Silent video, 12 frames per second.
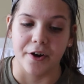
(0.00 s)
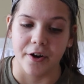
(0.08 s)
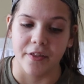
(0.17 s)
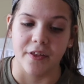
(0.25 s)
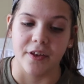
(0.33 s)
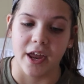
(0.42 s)

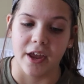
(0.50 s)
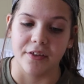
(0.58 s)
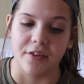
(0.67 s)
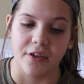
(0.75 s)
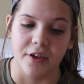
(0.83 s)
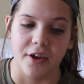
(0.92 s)
and the
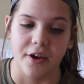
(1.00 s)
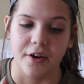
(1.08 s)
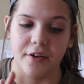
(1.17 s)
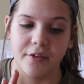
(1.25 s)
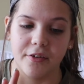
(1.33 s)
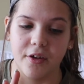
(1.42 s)
days of the
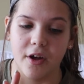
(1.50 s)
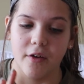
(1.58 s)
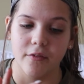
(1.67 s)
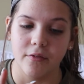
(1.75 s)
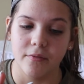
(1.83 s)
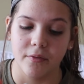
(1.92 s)
year and
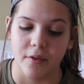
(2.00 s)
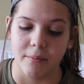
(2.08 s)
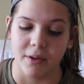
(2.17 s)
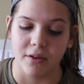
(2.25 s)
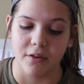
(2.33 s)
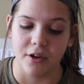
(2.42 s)
stuff. I
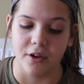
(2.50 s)
mean,